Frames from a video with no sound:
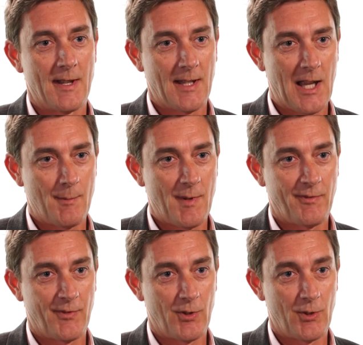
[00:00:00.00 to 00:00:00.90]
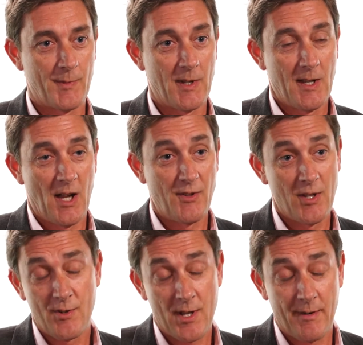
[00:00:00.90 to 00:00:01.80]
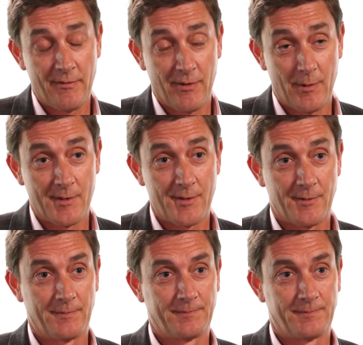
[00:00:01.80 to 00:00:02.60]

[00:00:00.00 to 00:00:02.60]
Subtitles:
keep them informed and use their influence.